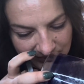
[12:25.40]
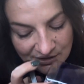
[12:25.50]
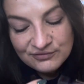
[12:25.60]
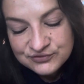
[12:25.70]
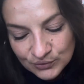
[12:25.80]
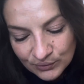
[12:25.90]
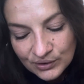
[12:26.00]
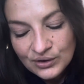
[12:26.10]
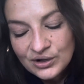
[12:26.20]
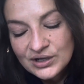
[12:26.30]

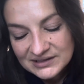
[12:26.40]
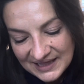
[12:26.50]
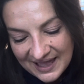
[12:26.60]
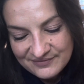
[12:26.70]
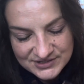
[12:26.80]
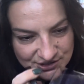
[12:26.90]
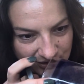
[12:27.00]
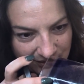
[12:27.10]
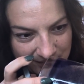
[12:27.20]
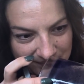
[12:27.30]
Floral,
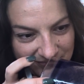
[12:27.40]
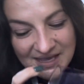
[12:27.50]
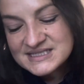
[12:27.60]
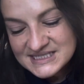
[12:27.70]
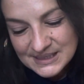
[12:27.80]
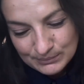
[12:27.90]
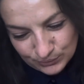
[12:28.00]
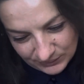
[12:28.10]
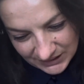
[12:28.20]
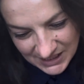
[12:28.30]
lavender, and some
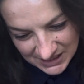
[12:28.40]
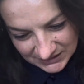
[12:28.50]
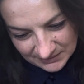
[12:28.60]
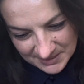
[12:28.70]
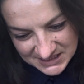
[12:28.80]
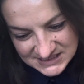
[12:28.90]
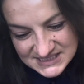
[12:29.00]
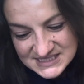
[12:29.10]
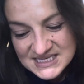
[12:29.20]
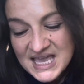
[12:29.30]
marine
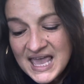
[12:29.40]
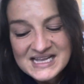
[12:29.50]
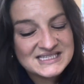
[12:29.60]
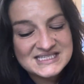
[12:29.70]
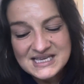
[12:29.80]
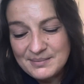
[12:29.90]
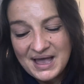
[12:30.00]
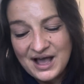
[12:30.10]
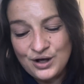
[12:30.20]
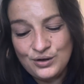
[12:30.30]
elements. And
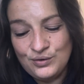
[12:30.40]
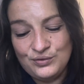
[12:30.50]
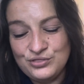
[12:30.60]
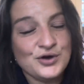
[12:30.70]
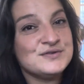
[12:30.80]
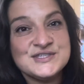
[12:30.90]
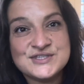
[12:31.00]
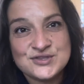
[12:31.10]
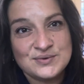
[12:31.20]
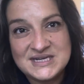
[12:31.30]
somehow those
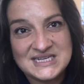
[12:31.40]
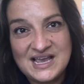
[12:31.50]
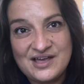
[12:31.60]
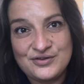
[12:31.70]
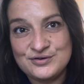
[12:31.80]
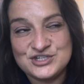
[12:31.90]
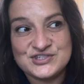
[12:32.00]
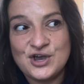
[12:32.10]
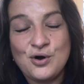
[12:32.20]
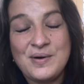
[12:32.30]
three together
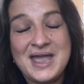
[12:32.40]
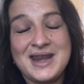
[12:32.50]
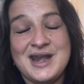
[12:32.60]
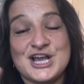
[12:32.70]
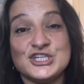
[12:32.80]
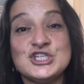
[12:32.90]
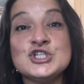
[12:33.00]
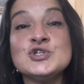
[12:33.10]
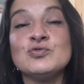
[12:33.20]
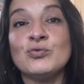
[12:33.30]
just go in an
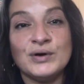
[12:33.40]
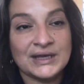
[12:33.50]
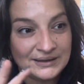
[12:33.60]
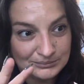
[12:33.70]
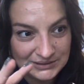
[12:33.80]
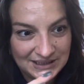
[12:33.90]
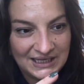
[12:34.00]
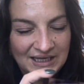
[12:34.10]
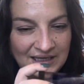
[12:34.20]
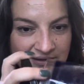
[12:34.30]

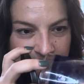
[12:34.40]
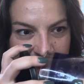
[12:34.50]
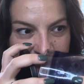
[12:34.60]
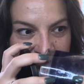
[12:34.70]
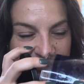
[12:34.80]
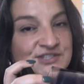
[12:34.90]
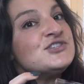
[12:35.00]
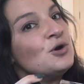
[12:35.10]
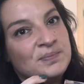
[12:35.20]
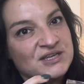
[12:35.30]
extremely
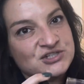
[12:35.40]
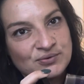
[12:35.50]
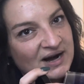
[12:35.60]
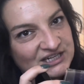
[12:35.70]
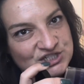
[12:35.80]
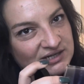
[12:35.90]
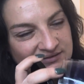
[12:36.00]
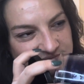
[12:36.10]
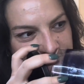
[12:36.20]
soapy direction.